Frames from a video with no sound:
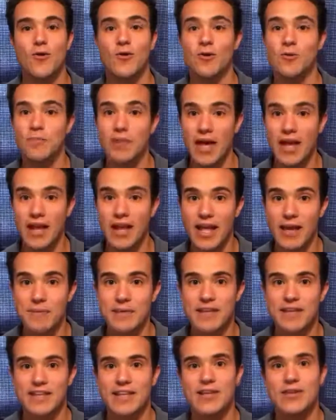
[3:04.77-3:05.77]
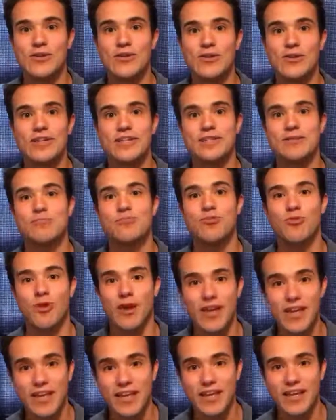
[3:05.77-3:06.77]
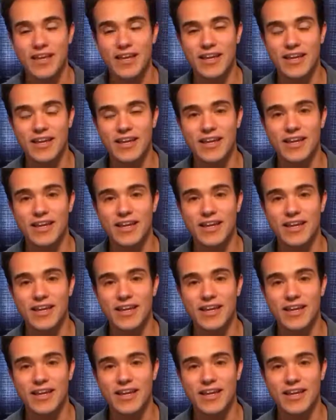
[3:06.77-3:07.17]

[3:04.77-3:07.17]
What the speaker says: or a bad habit that you're looking to break,